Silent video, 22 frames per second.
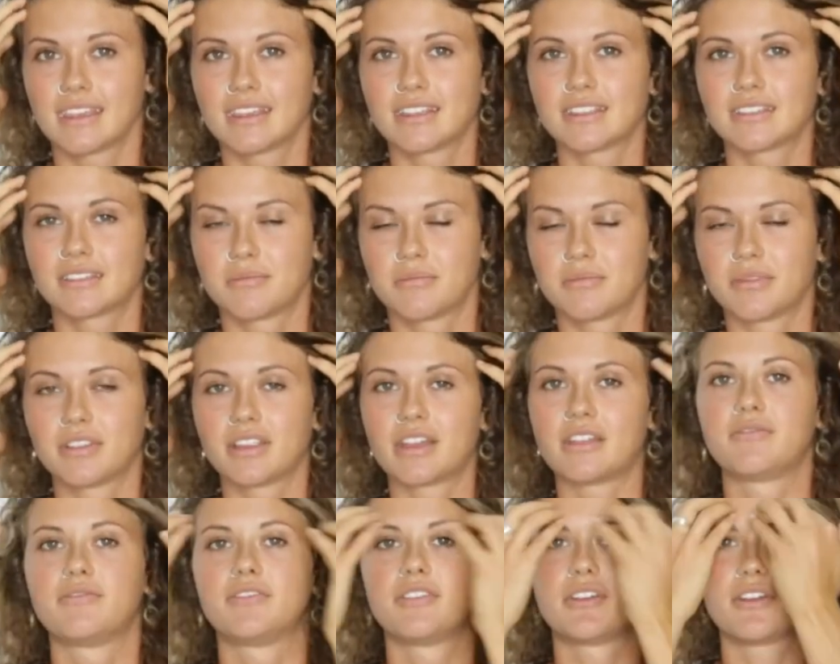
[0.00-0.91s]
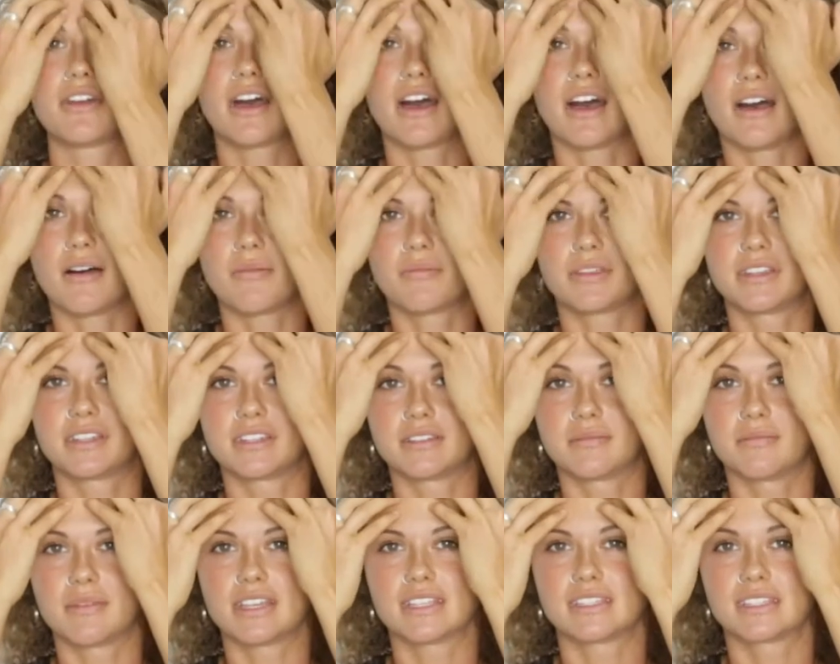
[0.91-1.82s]
some blood flow up
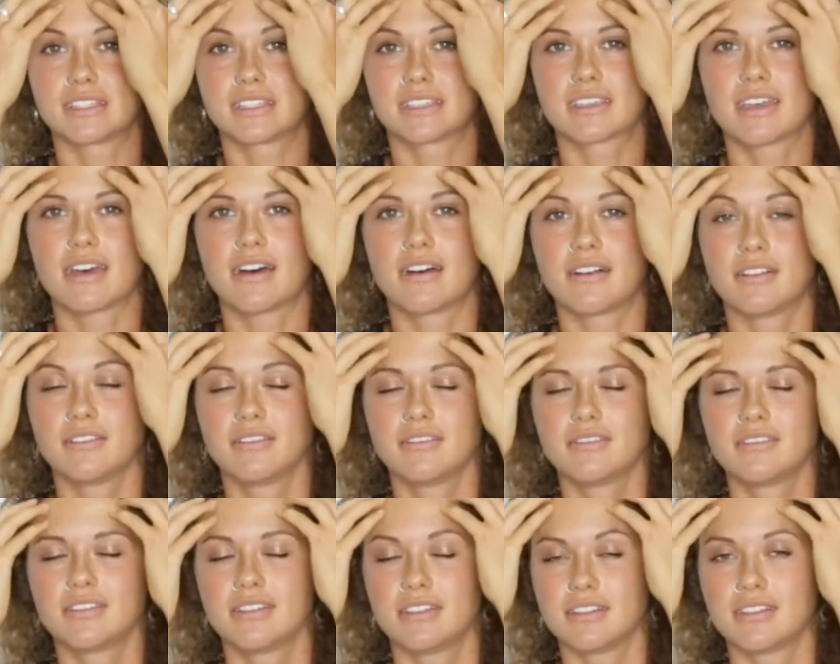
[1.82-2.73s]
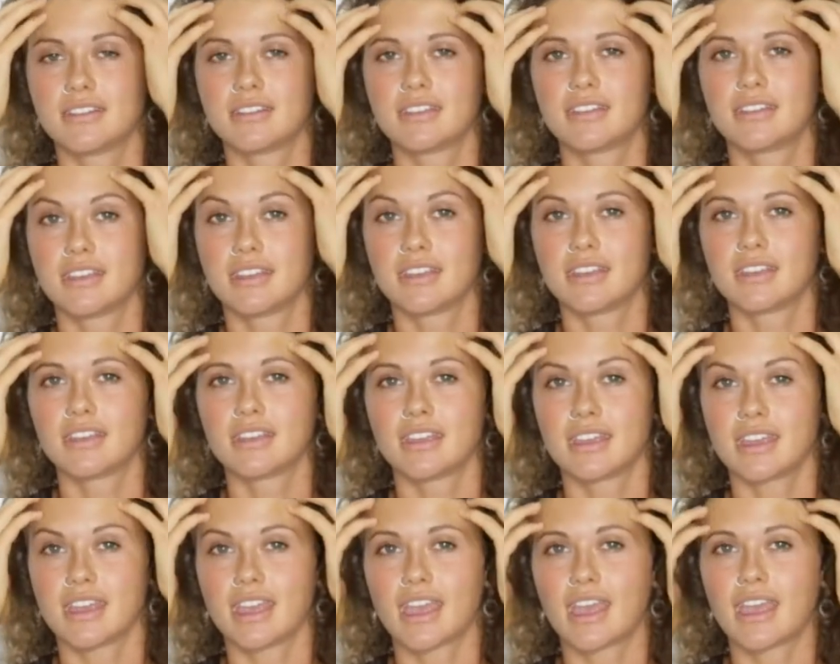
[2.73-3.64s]
into my skull,
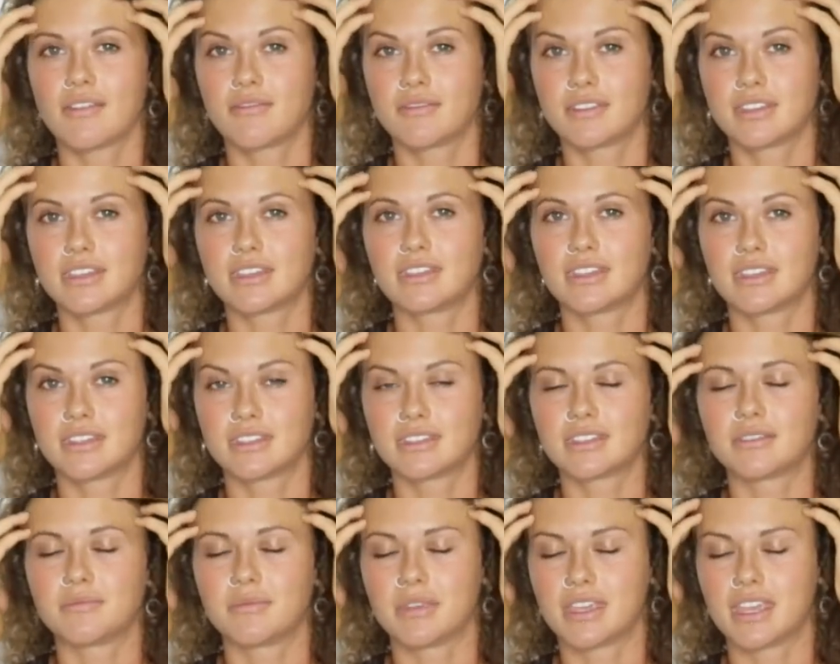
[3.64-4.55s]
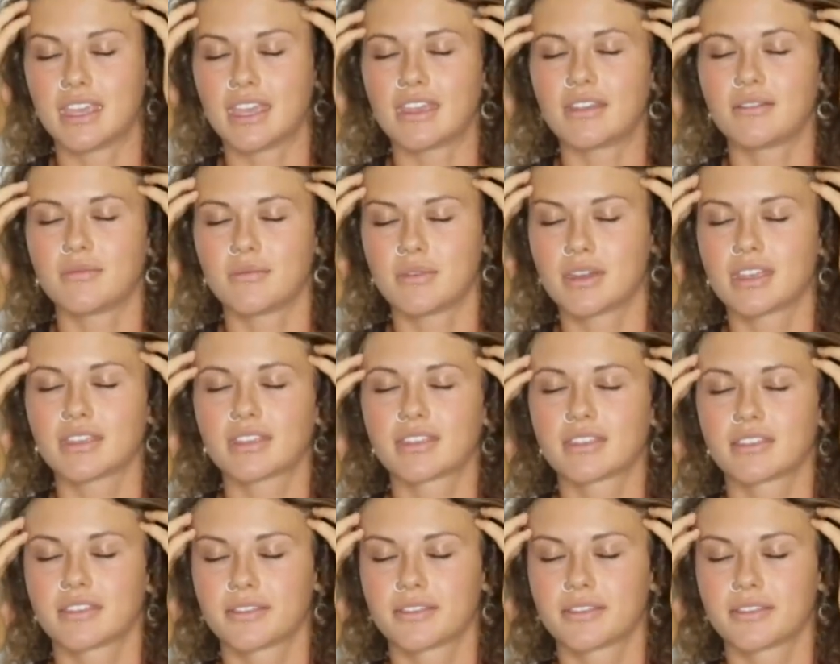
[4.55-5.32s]
even to begin with.